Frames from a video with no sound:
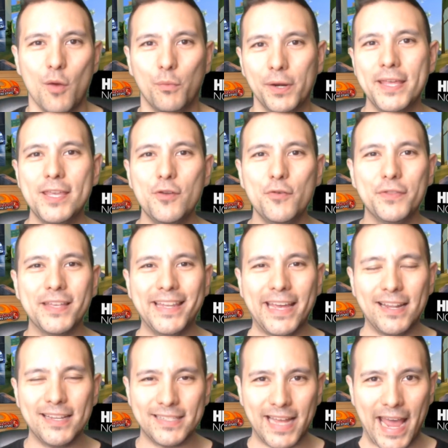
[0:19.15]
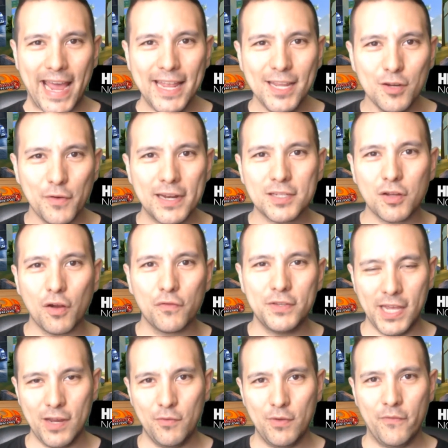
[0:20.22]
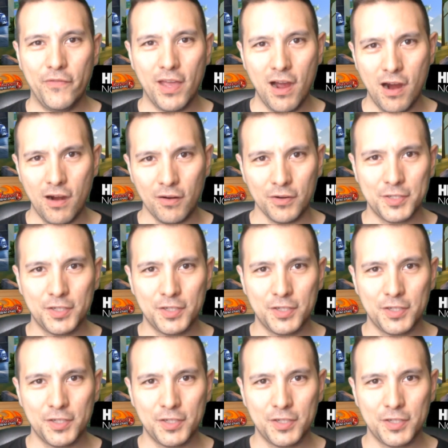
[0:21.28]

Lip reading: bringing you the latest and greatest of Daydream VR.